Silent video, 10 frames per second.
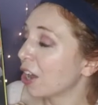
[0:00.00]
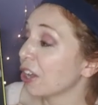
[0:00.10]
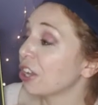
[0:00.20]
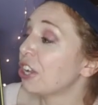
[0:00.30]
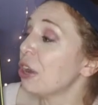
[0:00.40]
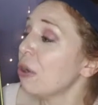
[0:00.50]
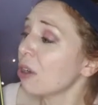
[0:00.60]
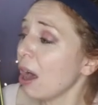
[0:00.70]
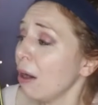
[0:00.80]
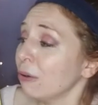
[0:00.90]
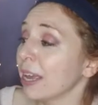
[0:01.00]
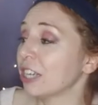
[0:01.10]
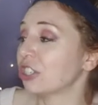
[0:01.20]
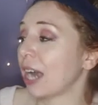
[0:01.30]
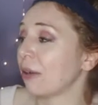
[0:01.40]
"Hugo!" he
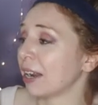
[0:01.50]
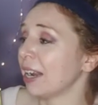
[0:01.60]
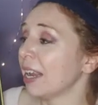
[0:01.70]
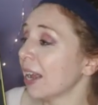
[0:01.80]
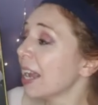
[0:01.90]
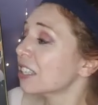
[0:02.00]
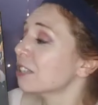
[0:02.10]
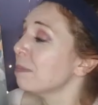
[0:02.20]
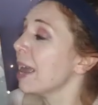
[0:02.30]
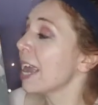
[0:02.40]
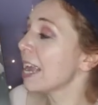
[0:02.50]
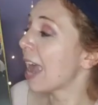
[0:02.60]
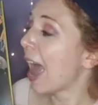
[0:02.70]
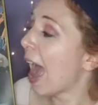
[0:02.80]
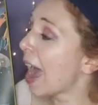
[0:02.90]
shouted. "It's me,
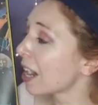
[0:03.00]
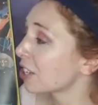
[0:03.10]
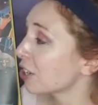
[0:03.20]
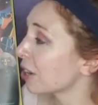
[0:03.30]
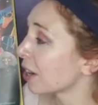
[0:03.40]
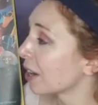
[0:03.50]
Hector!